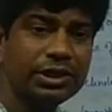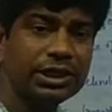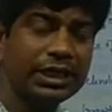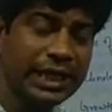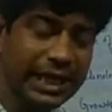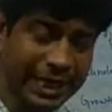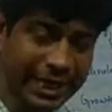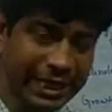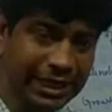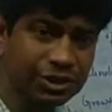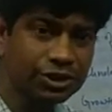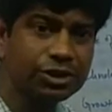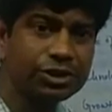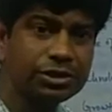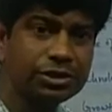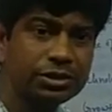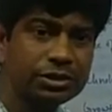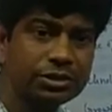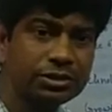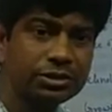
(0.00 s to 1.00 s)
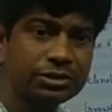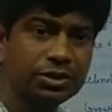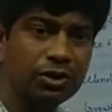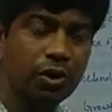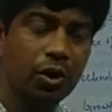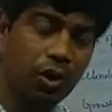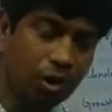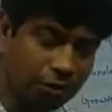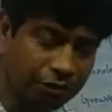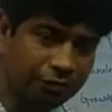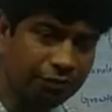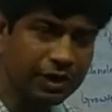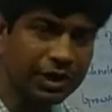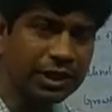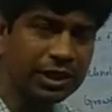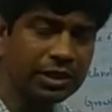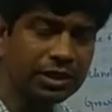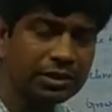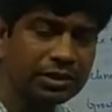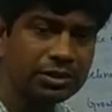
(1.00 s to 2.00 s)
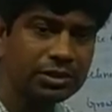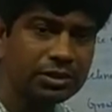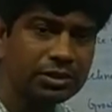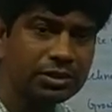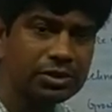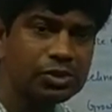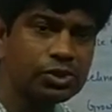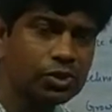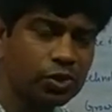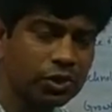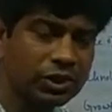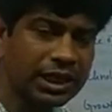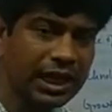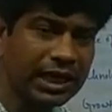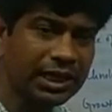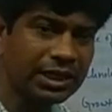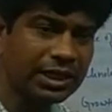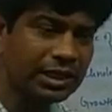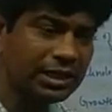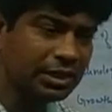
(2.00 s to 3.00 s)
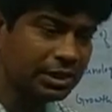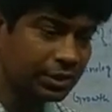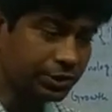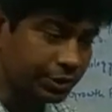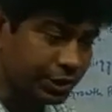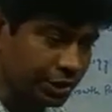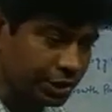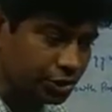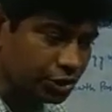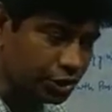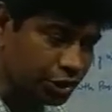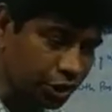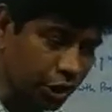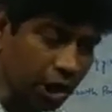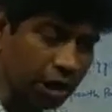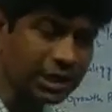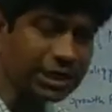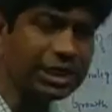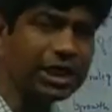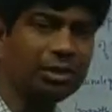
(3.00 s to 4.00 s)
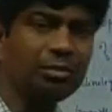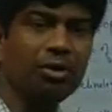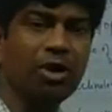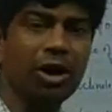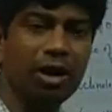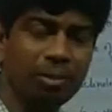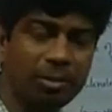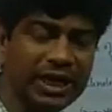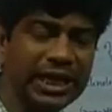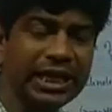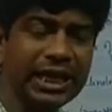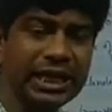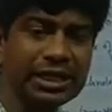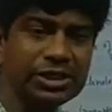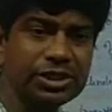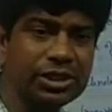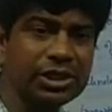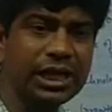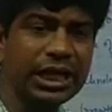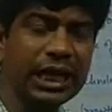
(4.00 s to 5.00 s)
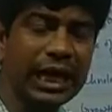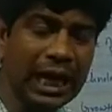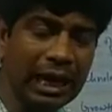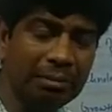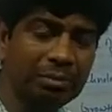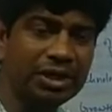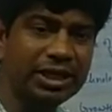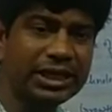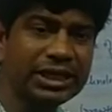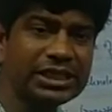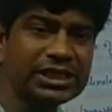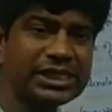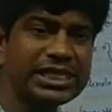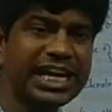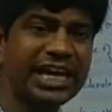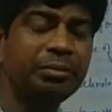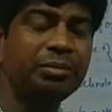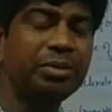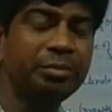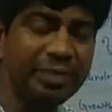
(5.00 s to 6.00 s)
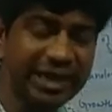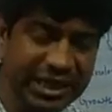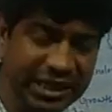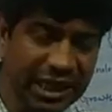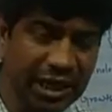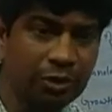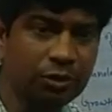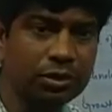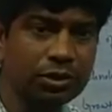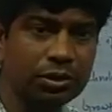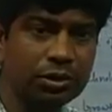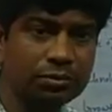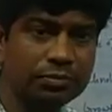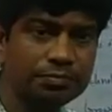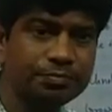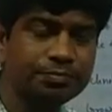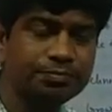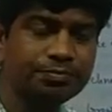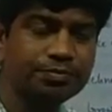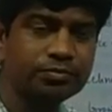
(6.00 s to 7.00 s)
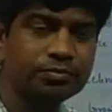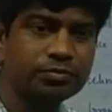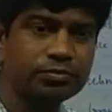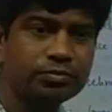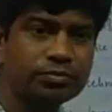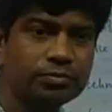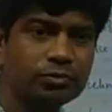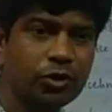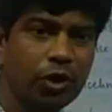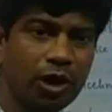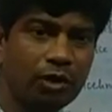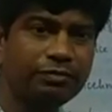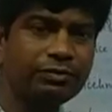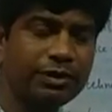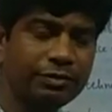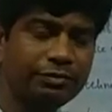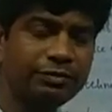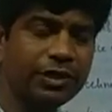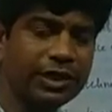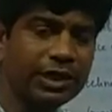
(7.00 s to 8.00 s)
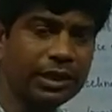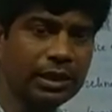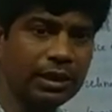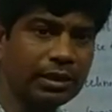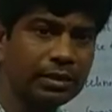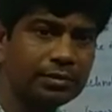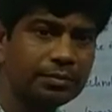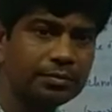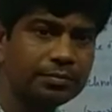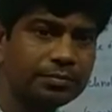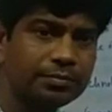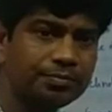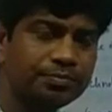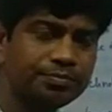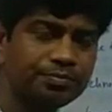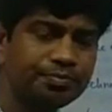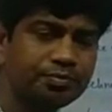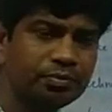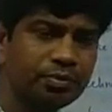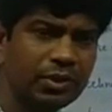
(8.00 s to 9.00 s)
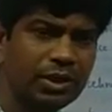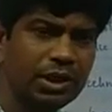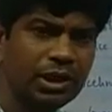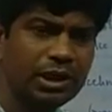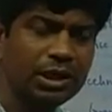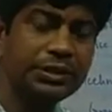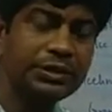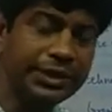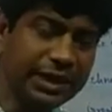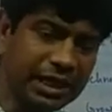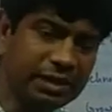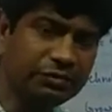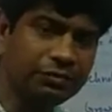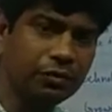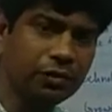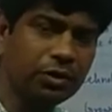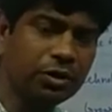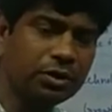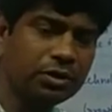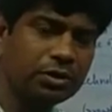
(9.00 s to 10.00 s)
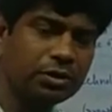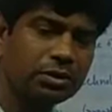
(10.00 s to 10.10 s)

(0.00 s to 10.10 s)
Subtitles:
cash or fund so that these short-term obligation and liabilities can be met out of the fund. Therefore,